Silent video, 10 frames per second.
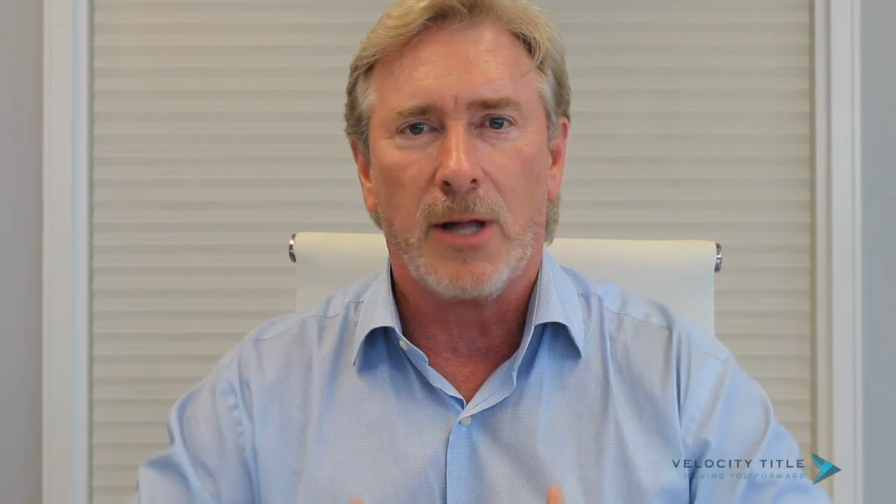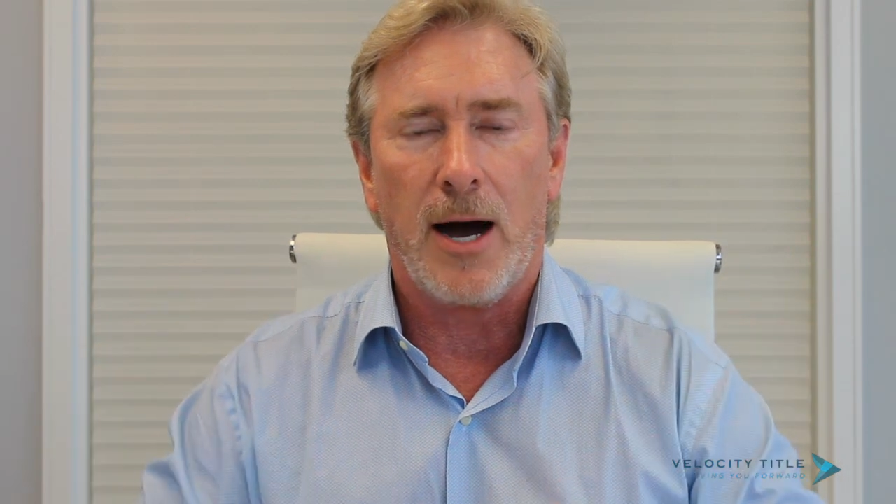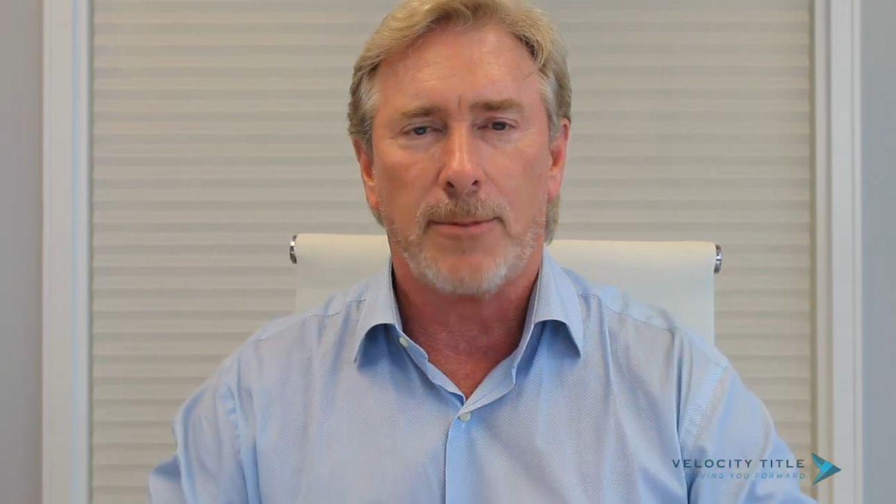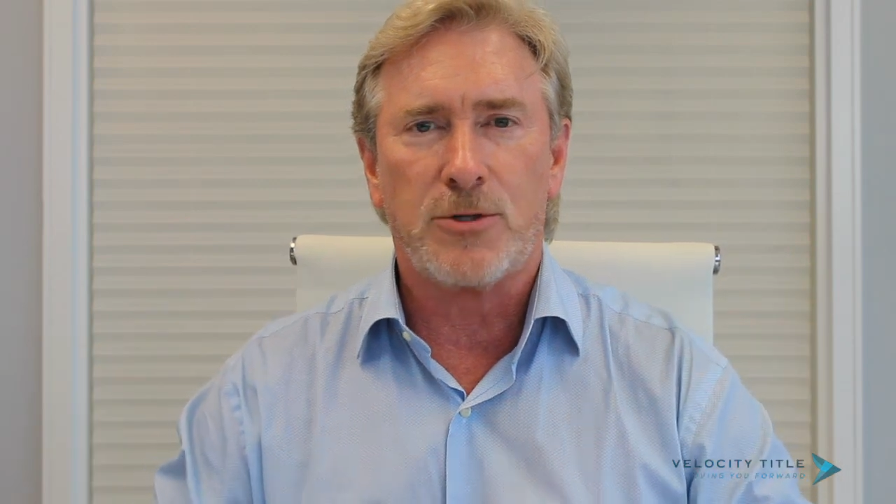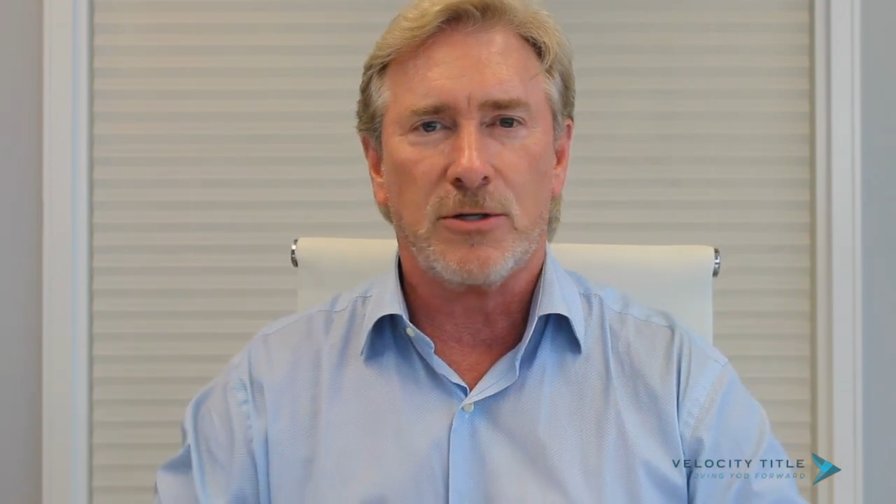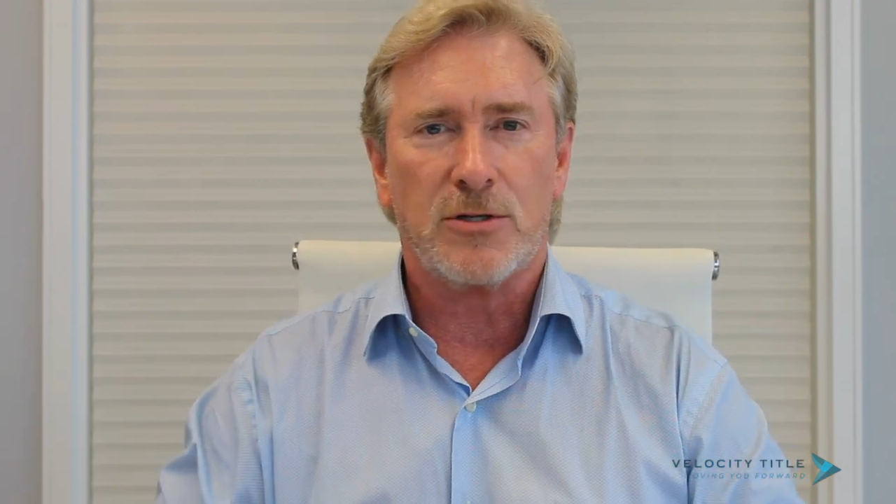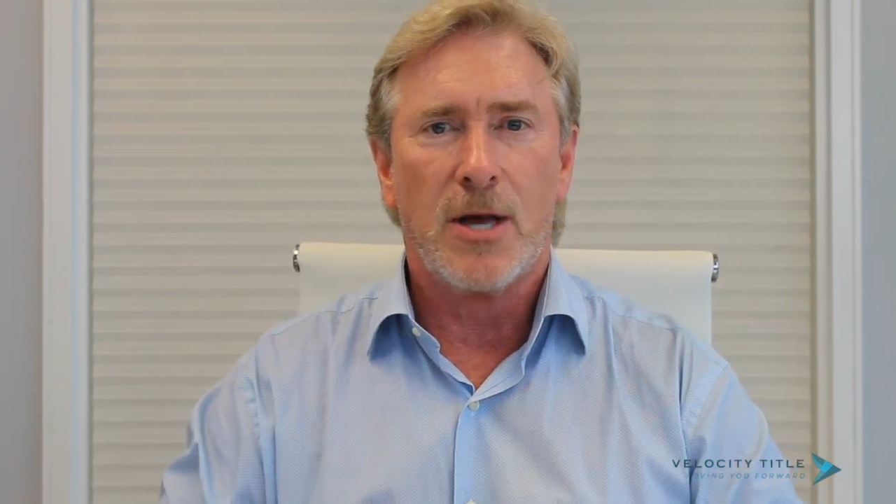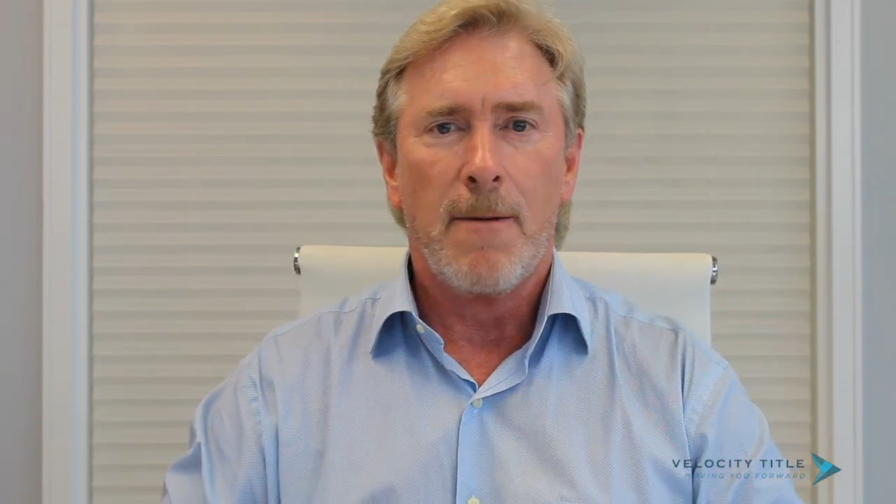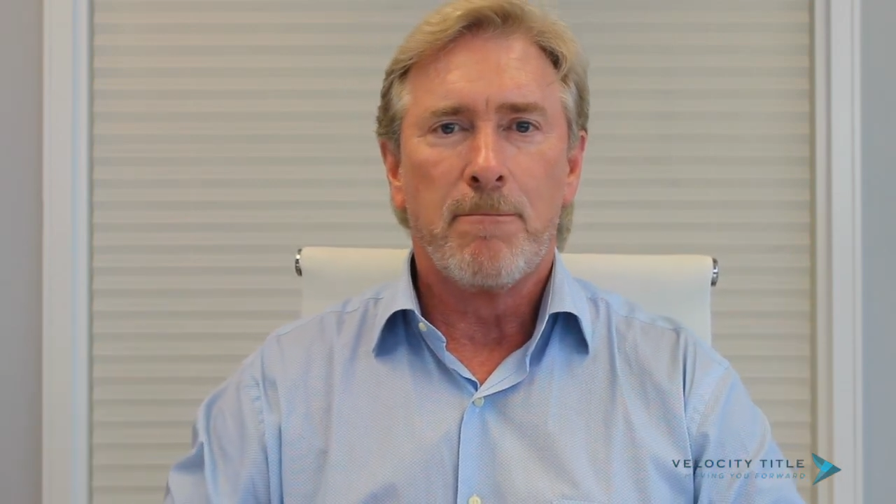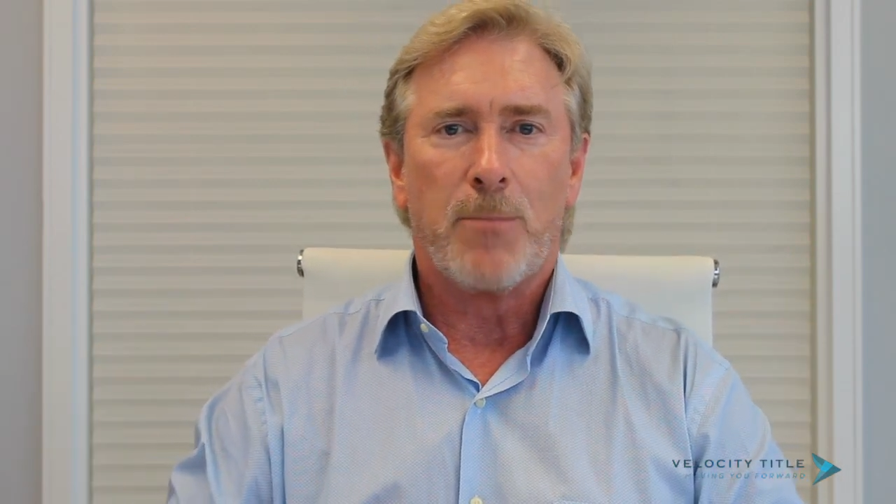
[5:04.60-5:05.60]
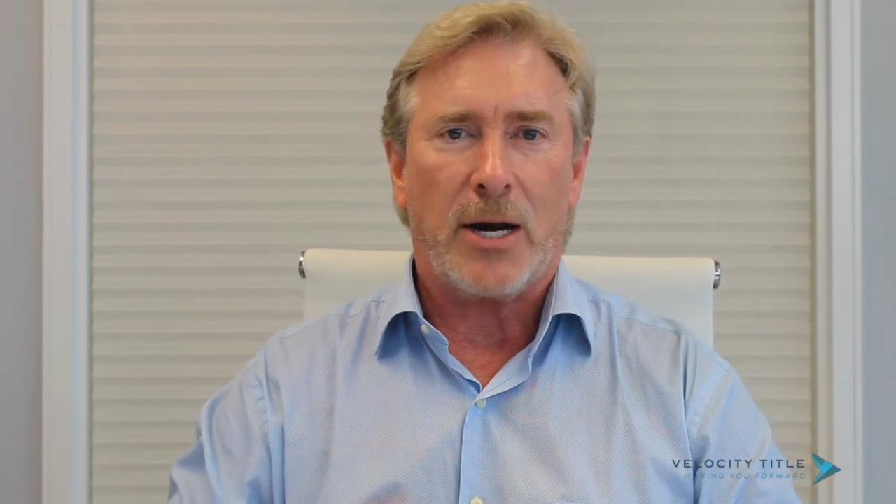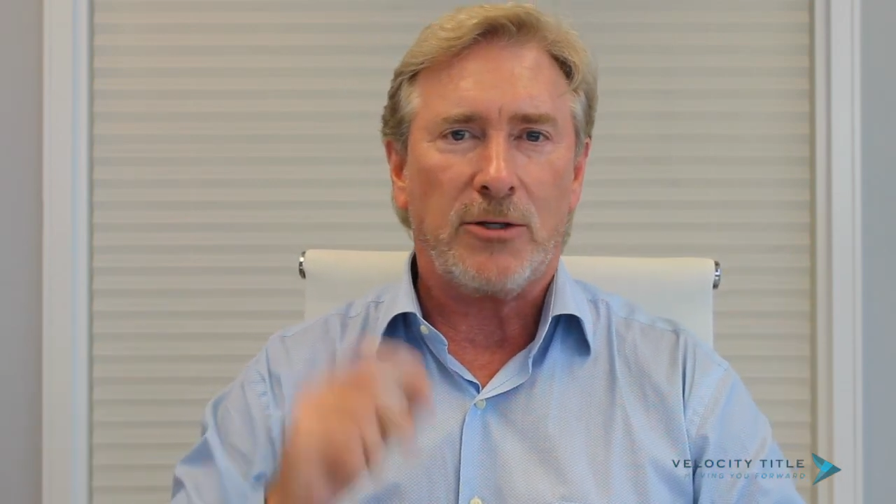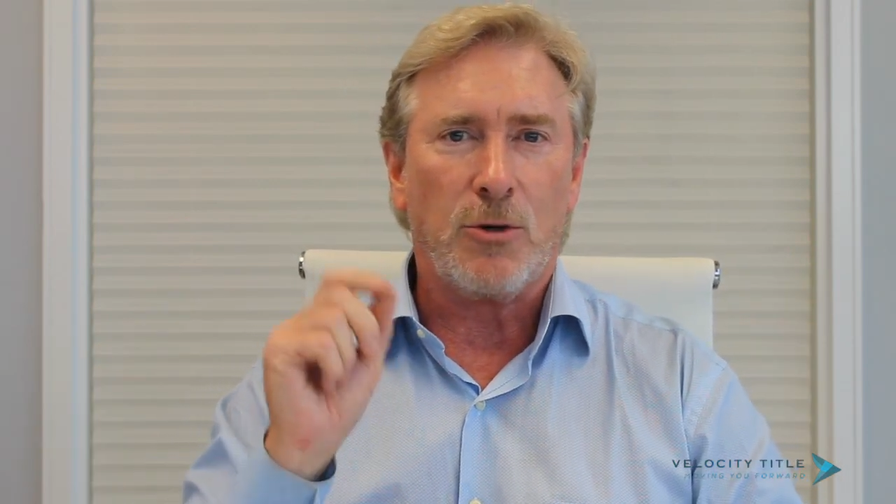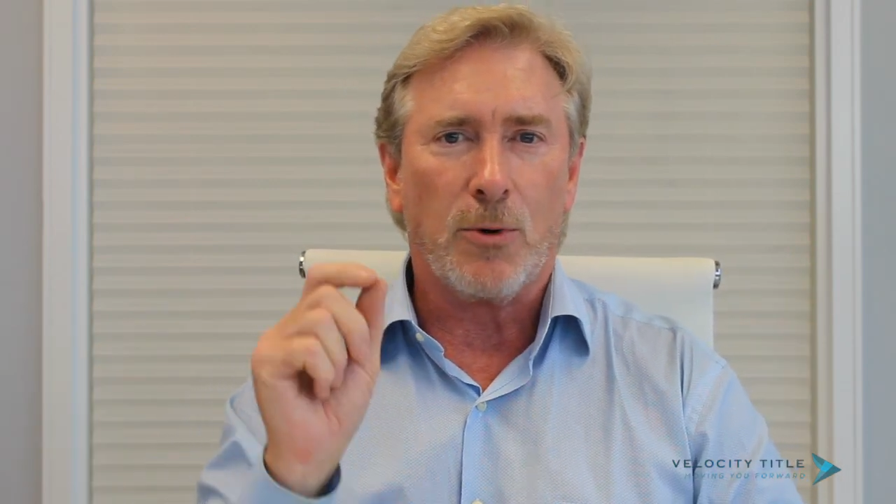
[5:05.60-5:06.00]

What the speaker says: options but I do